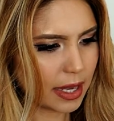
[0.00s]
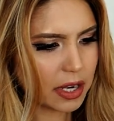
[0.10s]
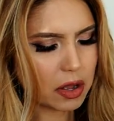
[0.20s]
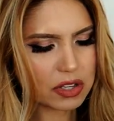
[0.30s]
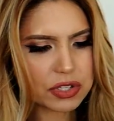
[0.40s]

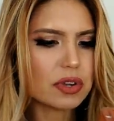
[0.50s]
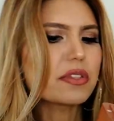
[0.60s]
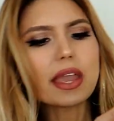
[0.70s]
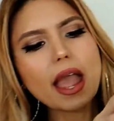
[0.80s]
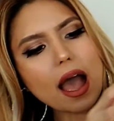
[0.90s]
And
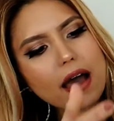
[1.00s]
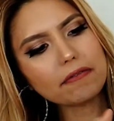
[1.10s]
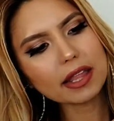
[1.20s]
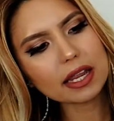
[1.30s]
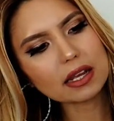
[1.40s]
also they
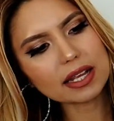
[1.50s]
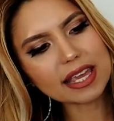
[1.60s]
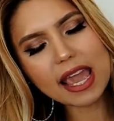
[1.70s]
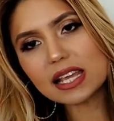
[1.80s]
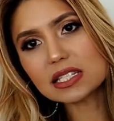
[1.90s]
have like a
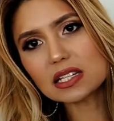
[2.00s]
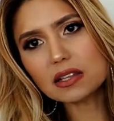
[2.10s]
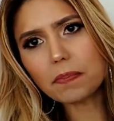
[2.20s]
case at